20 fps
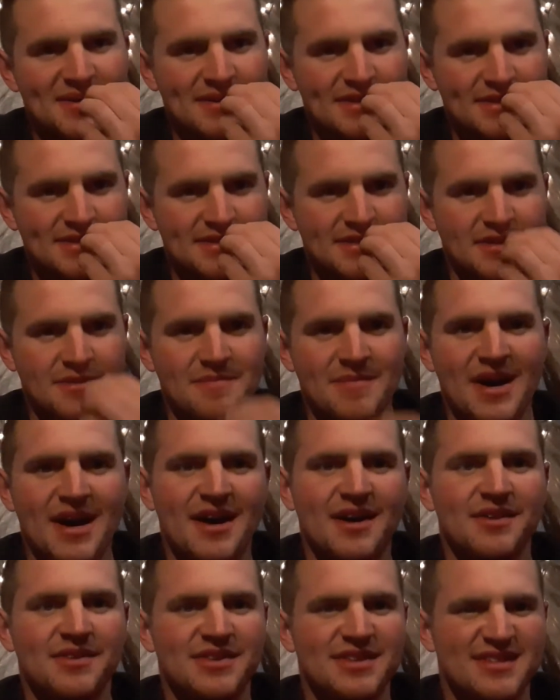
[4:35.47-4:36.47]
It gets in your
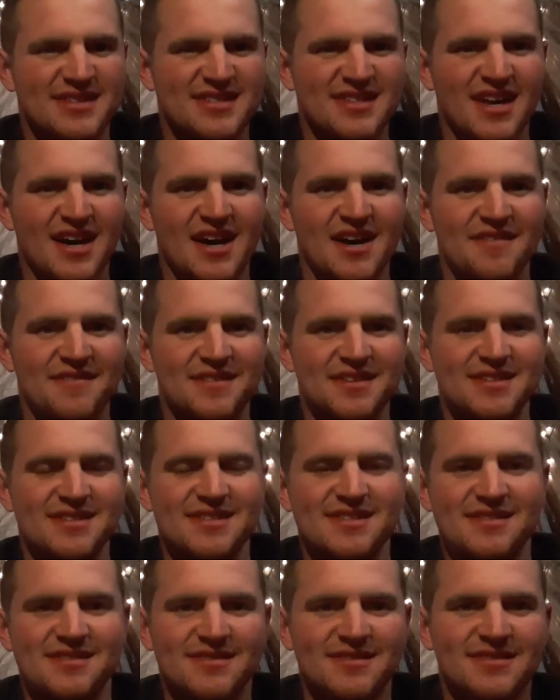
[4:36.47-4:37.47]
mouth. It's soft.
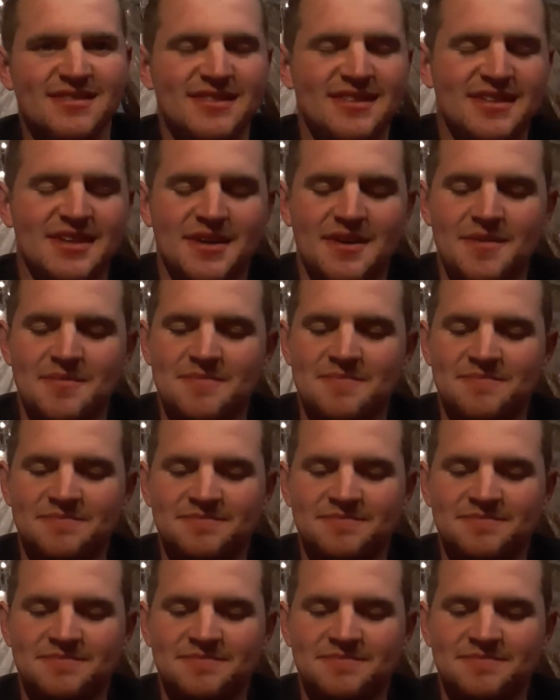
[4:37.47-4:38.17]
It's I